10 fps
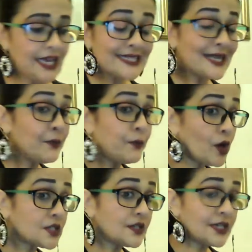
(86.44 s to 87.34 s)
It's
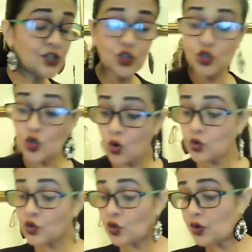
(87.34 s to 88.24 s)
important that you
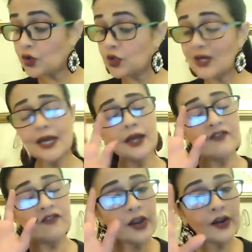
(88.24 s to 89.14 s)
know your
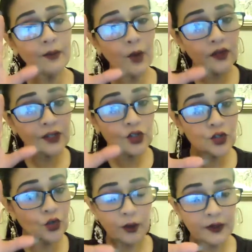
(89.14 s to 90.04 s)
very important that
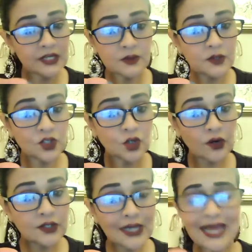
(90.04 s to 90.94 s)
you know your placements,
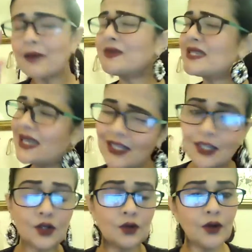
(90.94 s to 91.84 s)
Taurus. And I'm
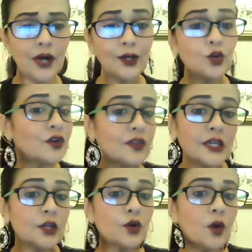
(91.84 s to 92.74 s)
telling you, I know you're
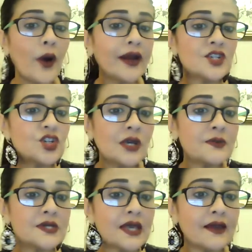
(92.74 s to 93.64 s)
thinking, okay, why does she
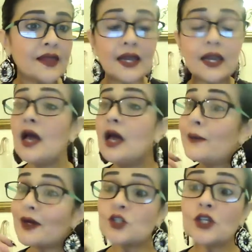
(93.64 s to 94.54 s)
keep saying that?
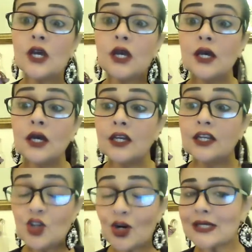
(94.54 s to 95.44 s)
Because
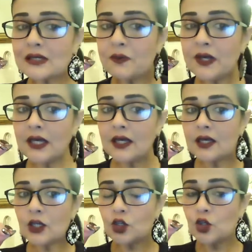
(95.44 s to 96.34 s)
trust me,
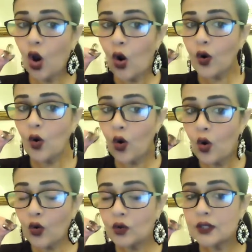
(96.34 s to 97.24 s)
your
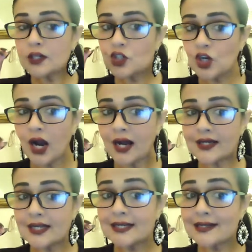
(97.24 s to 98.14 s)
own
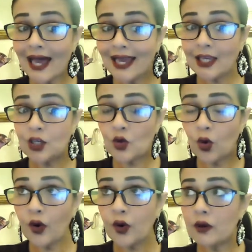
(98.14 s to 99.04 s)
chart is like
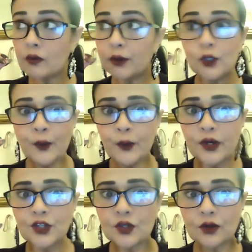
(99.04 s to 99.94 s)
your
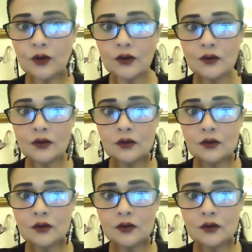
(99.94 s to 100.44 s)
blueprint, you know,